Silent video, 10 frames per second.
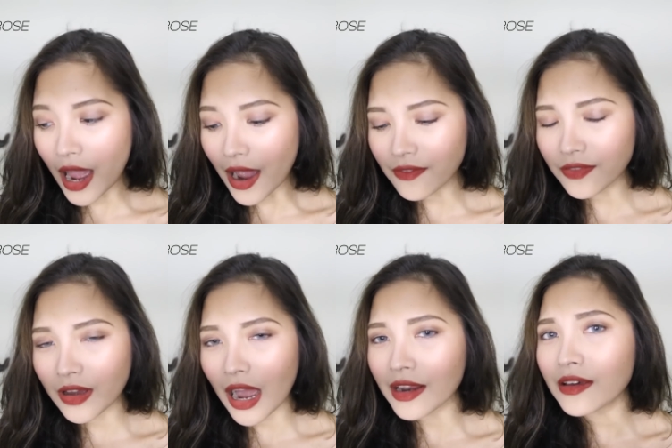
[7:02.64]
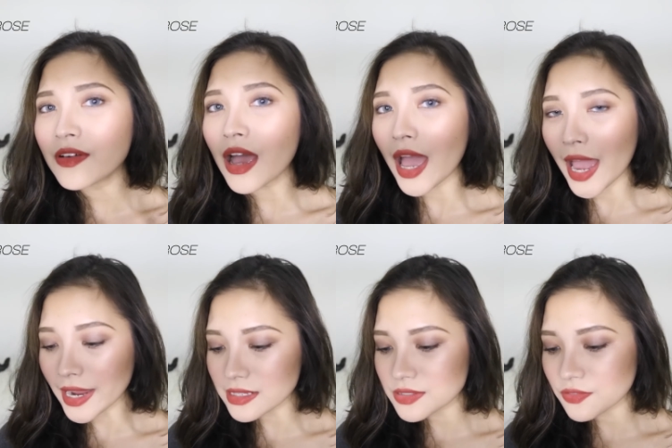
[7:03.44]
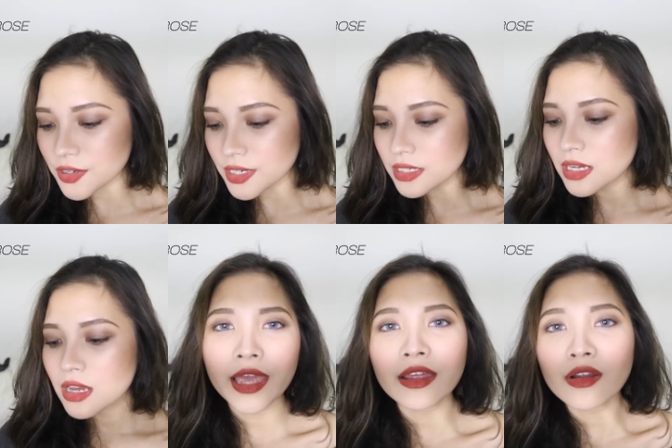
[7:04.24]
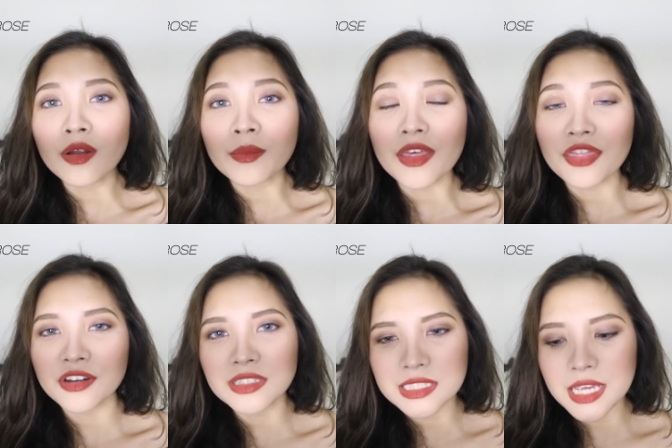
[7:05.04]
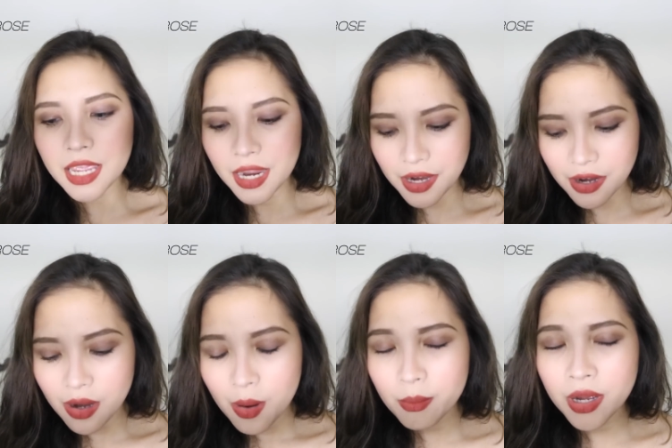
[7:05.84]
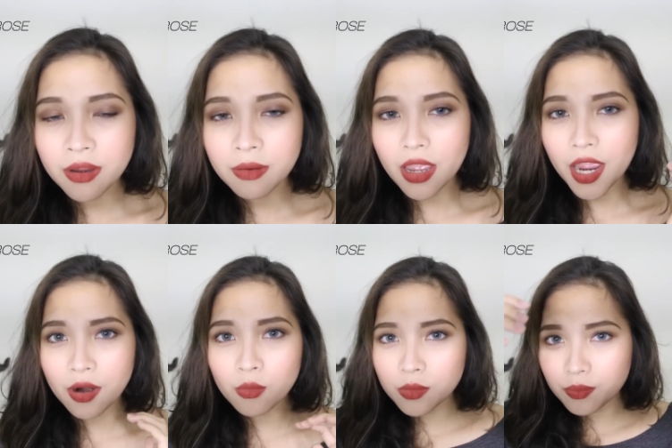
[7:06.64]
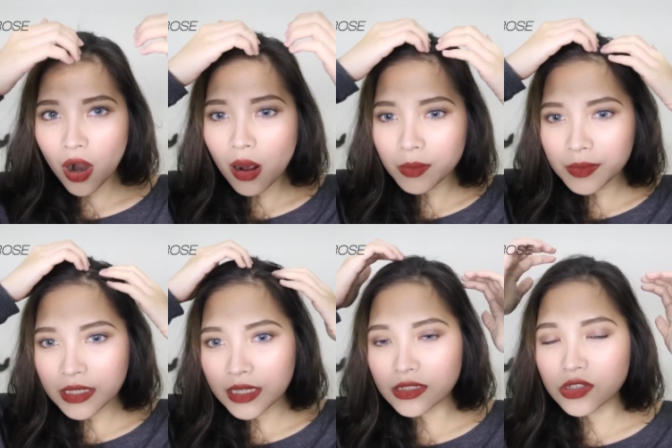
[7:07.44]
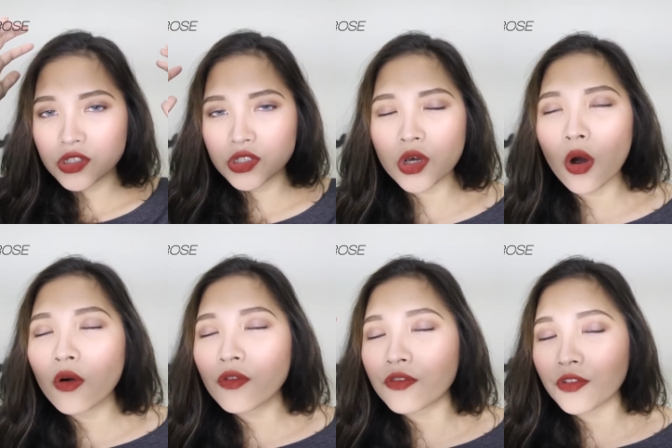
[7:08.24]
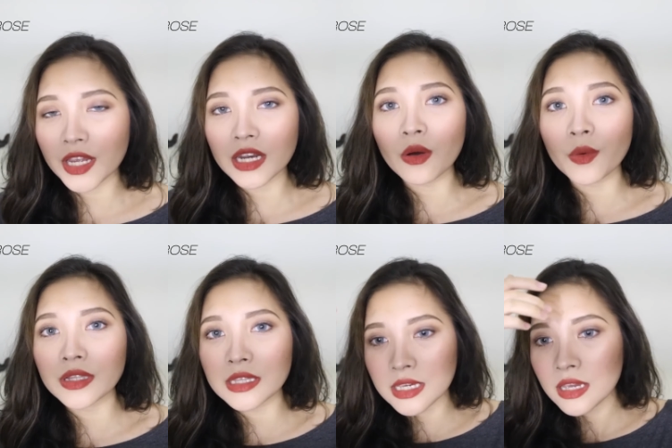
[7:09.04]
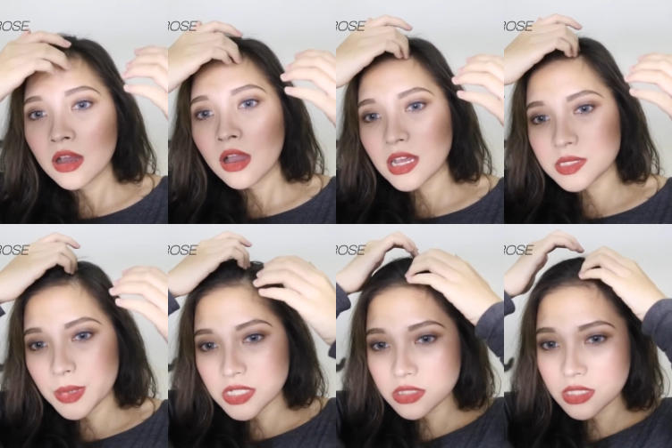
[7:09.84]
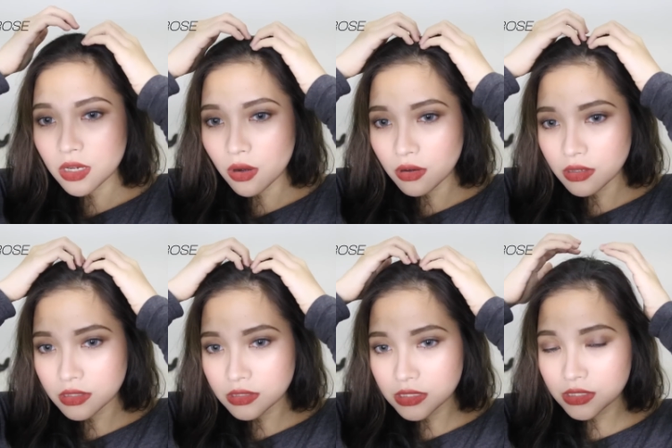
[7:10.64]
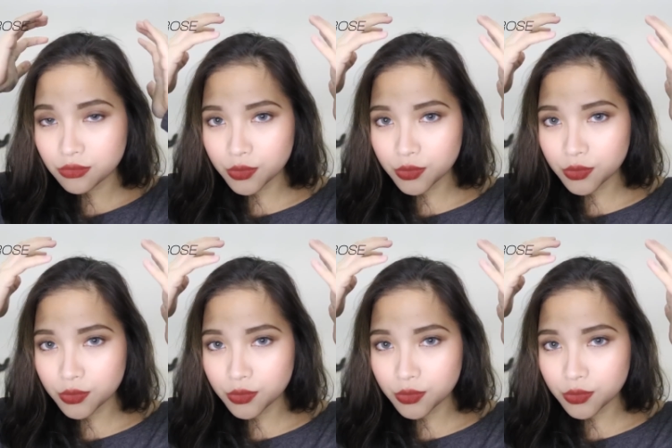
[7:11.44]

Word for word: I have kind of a hacks for it again on my third day hair my hair would probably get so freaking oily especially on the